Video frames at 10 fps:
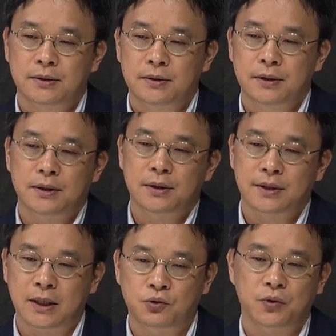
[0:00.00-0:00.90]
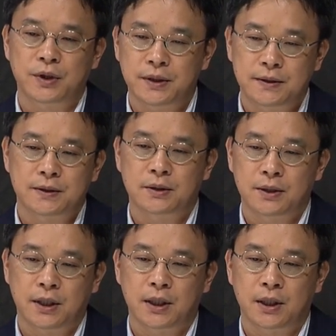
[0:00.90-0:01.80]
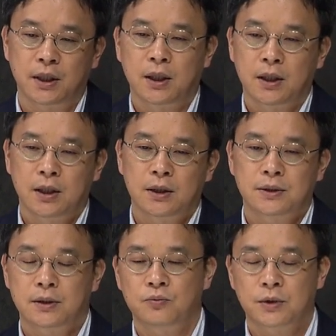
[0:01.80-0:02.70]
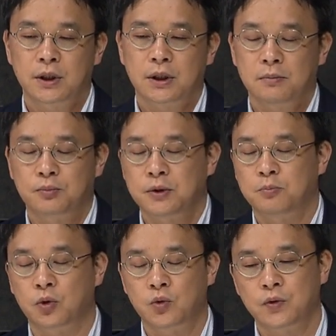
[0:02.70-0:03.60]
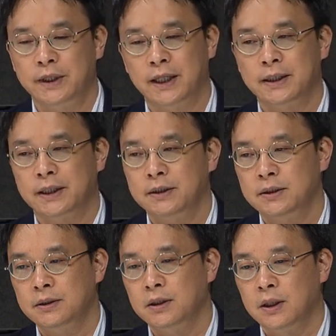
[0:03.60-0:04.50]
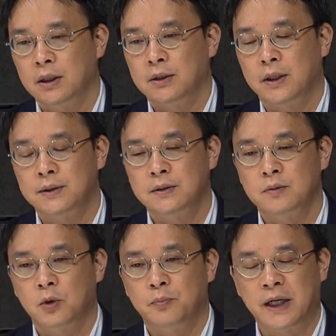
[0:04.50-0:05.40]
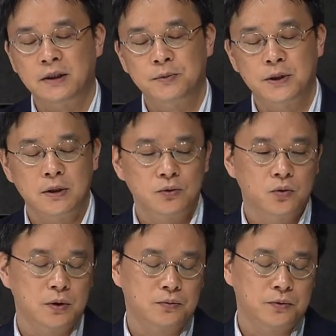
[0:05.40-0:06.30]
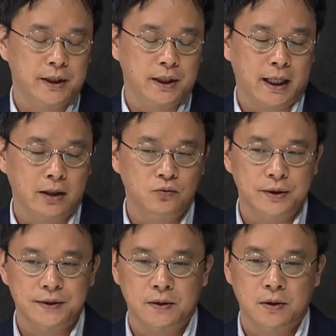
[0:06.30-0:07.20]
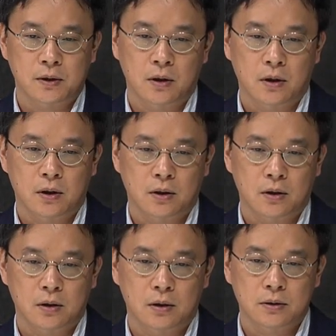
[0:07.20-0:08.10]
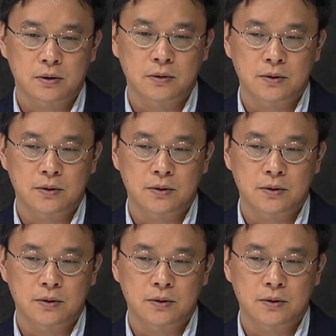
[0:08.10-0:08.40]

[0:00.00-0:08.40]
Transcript: And the role of the state is when it is well balanced with mature the citizens' perceptions,